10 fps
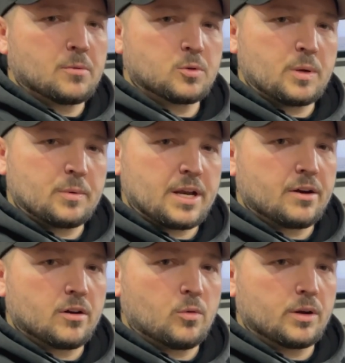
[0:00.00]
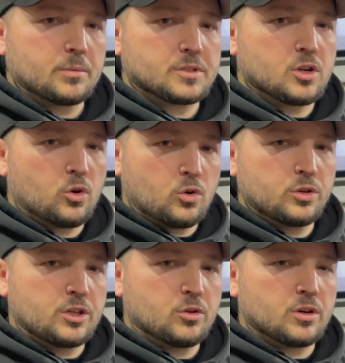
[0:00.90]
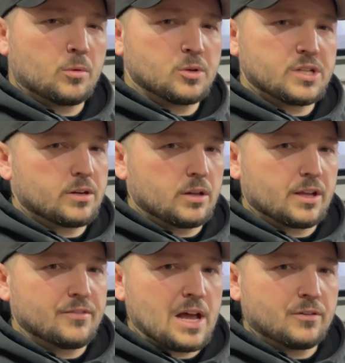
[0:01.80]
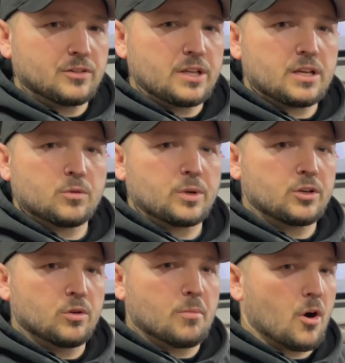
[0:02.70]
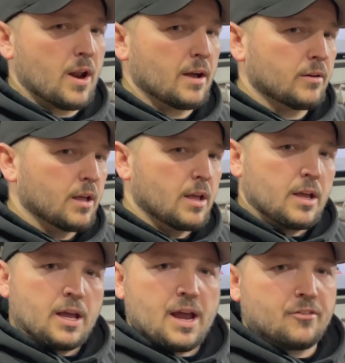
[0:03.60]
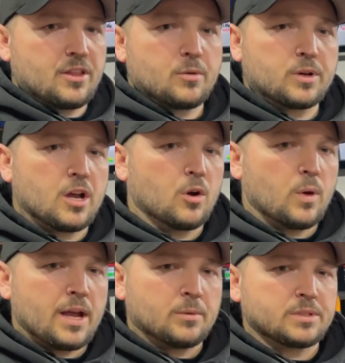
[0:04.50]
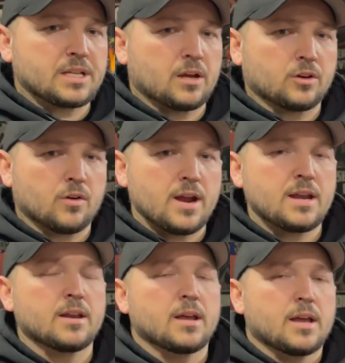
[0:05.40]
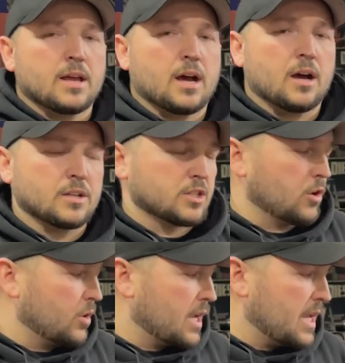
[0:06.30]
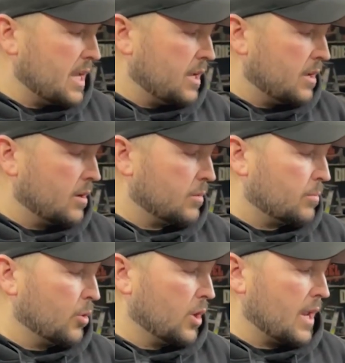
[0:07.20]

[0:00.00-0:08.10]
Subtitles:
we would hear it when it was cold. You could almost hear like a valve leak, and we'd do a burnout. Everything would go away. It would sound great. So he put